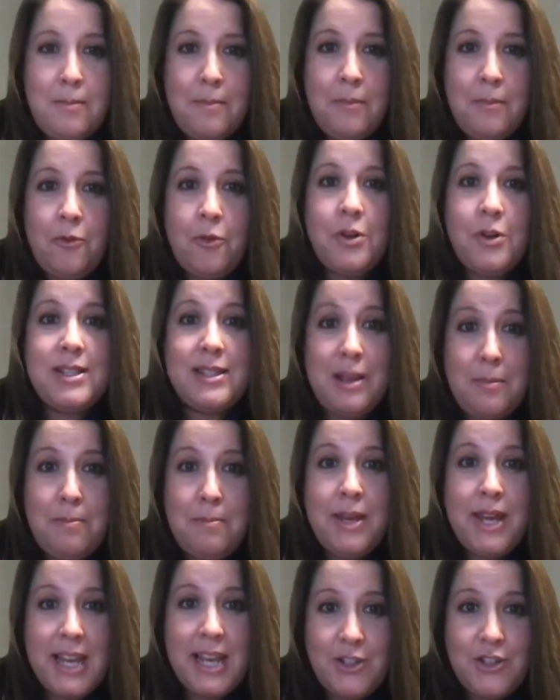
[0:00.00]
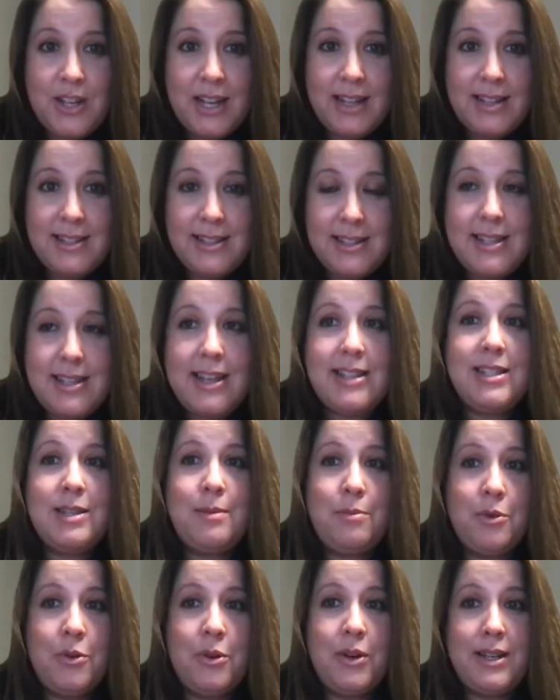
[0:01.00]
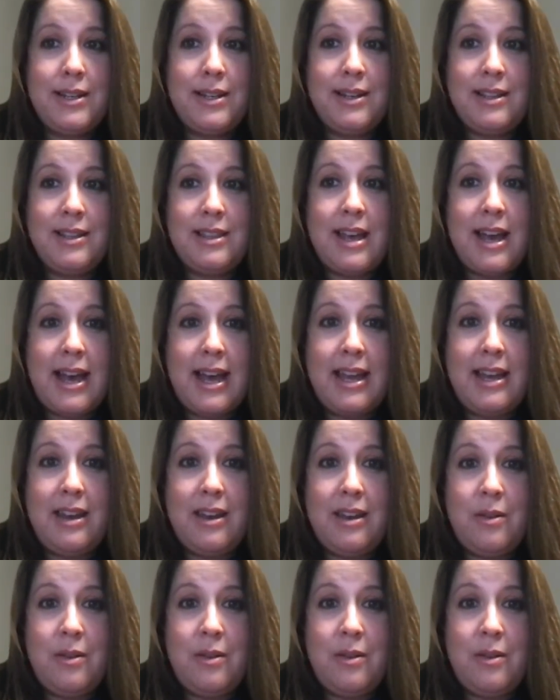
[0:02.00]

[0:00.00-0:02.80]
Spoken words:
for some patients, it's important that